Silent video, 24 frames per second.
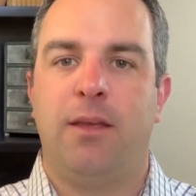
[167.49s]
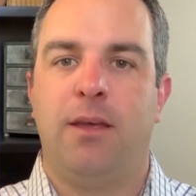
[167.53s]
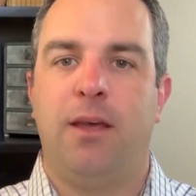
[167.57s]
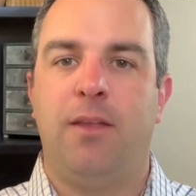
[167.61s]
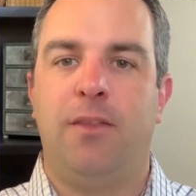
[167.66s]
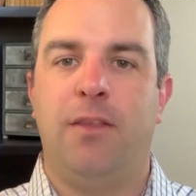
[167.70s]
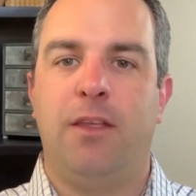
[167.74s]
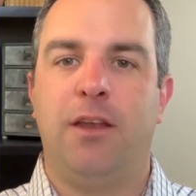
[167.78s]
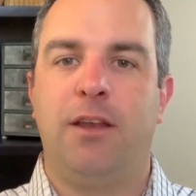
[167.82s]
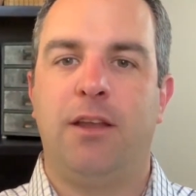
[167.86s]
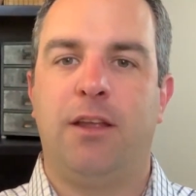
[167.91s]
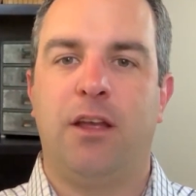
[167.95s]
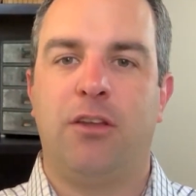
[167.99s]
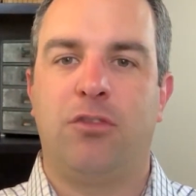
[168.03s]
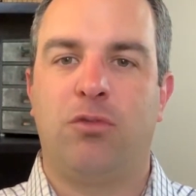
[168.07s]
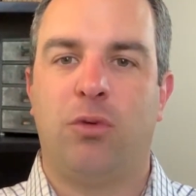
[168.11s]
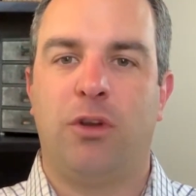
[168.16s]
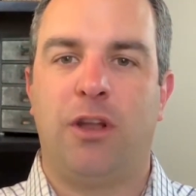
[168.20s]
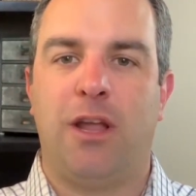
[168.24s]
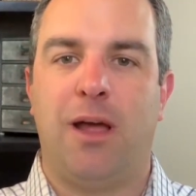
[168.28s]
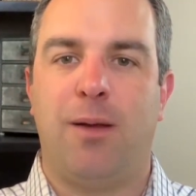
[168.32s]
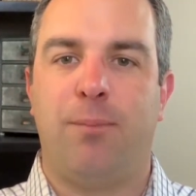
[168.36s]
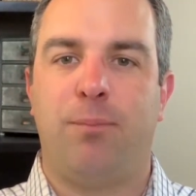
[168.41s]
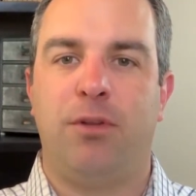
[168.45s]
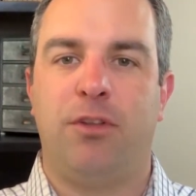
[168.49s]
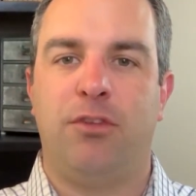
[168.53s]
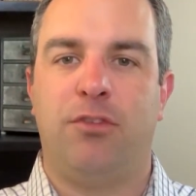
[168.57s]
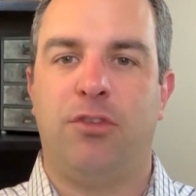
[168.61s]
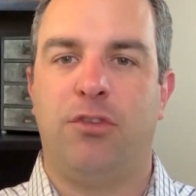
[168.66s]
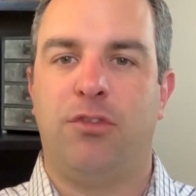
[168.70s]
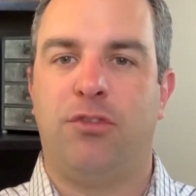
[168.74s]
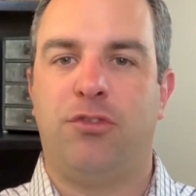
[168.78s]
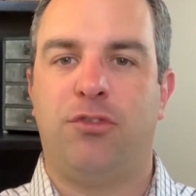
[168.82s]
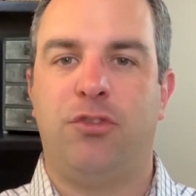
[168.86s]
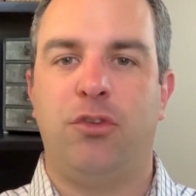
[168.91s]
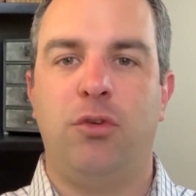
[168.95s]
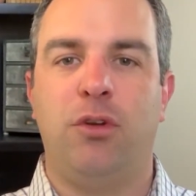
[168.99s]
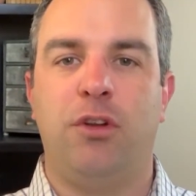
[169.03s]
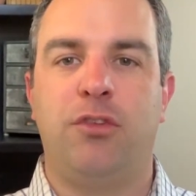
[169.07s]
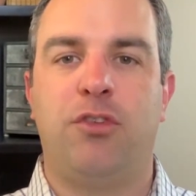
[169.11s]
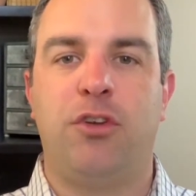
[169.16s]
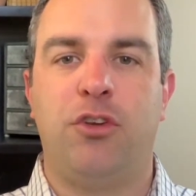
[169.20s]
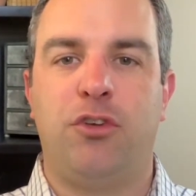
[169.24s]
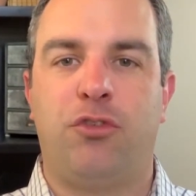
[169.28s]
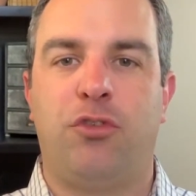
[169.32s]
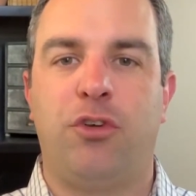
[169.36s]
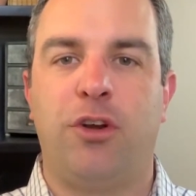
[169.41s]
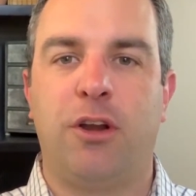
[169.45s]
And then guess what happens? As soon
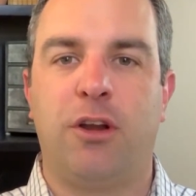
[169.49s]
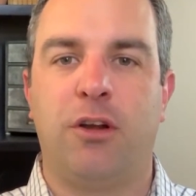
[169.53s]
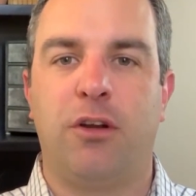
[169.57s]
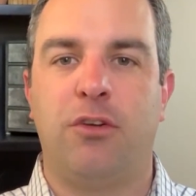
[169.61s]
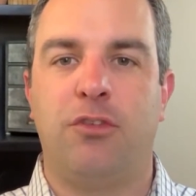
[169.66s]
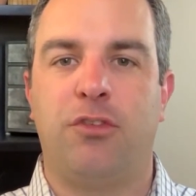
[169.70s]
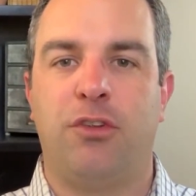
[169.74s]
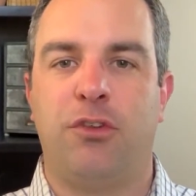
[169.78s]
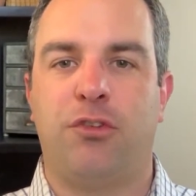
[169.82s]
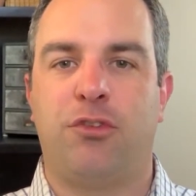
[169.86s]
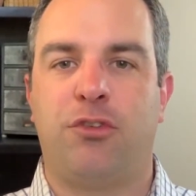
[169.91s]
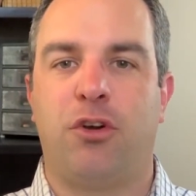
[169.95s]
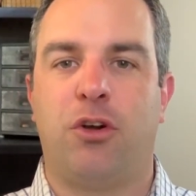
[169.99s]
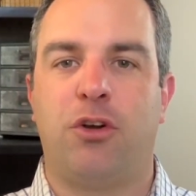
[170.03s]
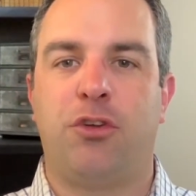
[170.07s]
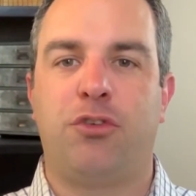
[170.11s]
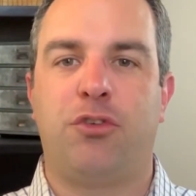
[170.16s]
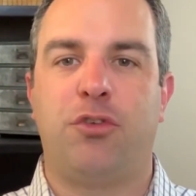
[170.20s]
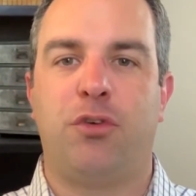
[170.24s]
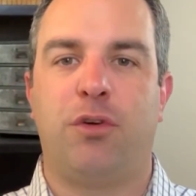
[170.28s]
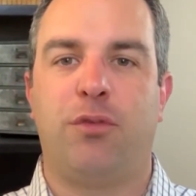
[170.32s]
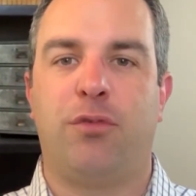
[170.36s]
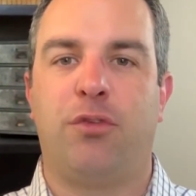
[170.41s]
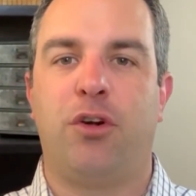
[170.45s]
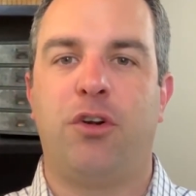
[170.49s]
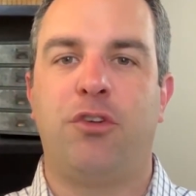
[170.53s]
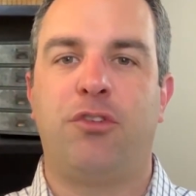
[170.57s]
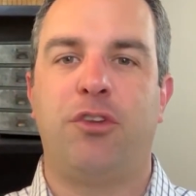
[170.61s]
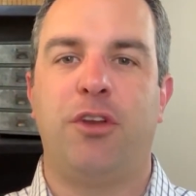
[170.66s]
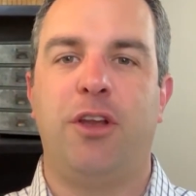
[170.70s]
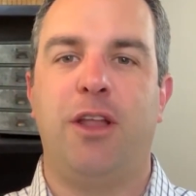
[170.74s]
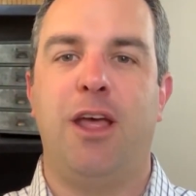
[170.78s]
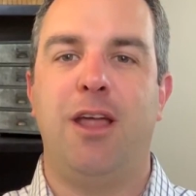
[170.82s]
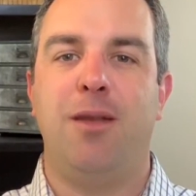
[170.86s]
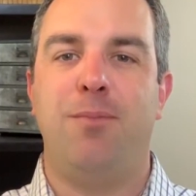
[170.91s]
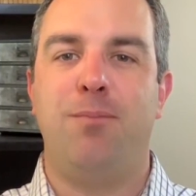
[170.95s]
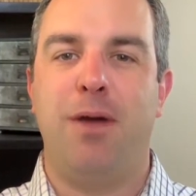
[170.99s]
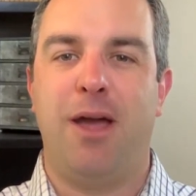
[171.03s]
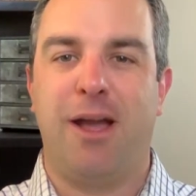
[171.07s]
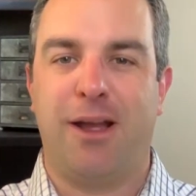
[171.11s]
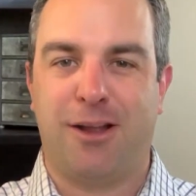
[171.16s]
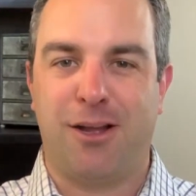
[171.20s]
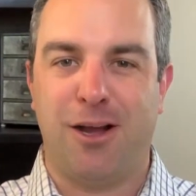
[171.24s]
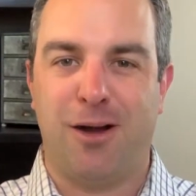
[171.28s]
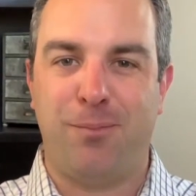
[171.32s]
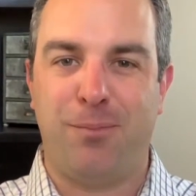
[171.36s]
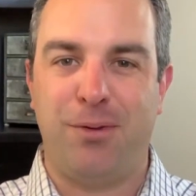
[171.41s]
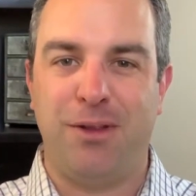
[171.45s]
as it triggers, it starts to reverse and head
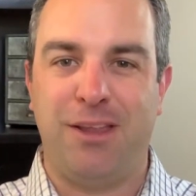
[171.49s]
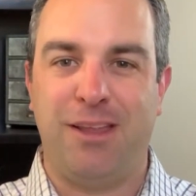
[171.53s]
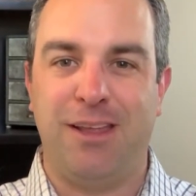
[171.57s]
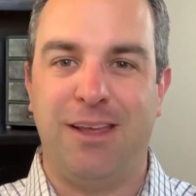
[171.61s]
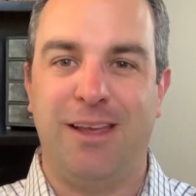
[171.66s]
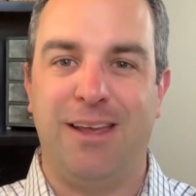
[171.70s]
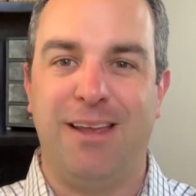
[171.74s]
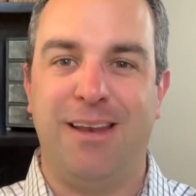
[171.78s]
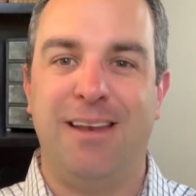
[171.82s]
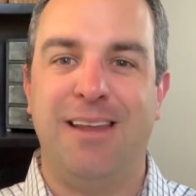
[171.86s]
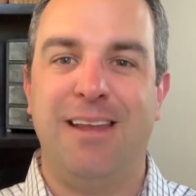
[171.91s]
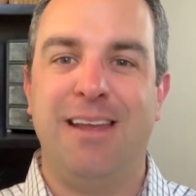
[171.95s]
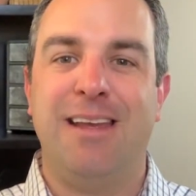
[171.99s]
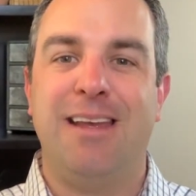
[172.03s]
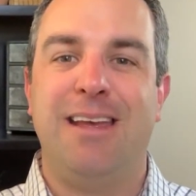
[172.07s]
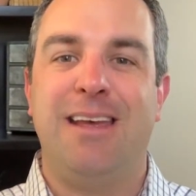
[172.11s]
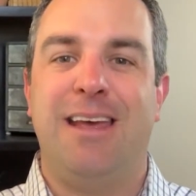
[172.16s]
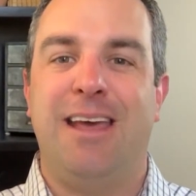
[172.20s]
back up again.